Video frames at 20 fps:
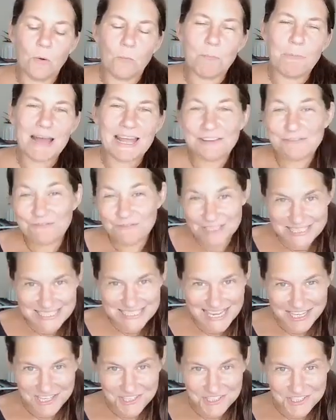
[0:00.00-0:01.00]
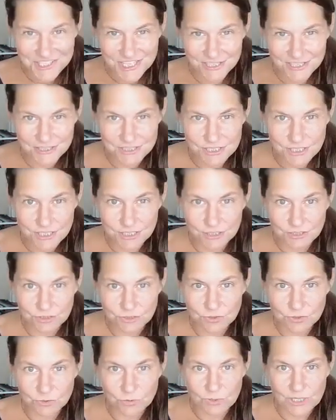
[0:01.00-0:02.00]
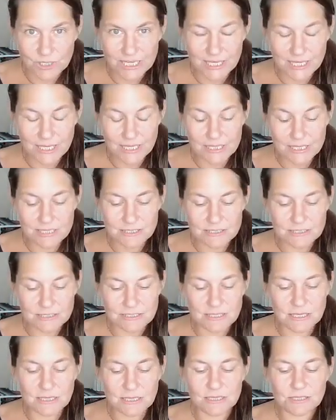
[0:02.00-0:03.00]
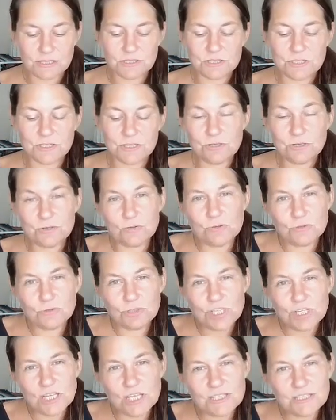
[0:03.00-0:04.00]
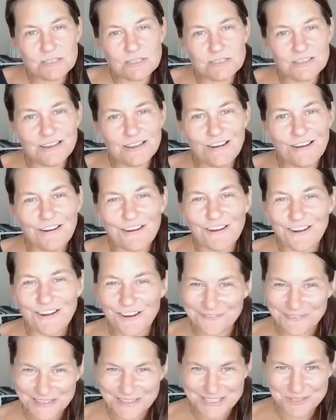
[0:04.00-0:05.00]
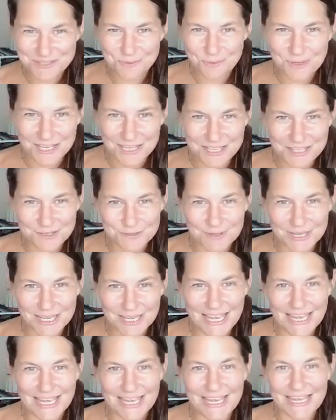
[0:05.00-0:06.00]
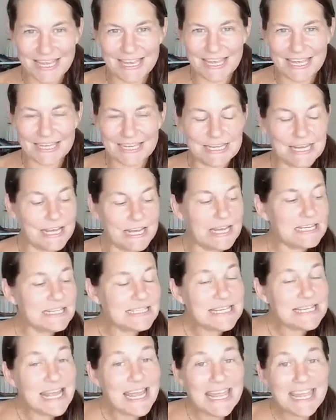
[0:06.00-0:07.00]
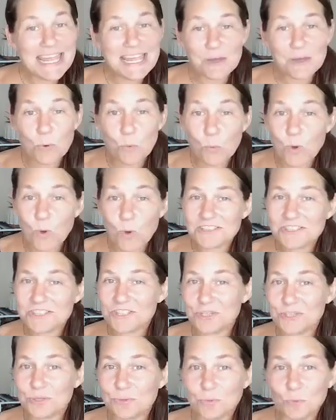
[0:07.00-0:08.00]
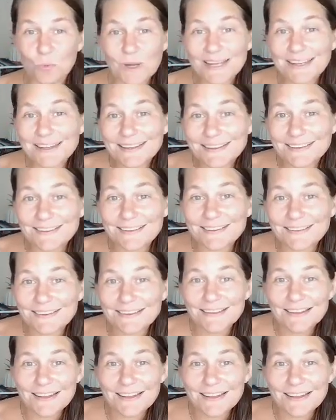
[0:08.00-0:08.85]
My invitation to you is to just harvest what you can, take what you will,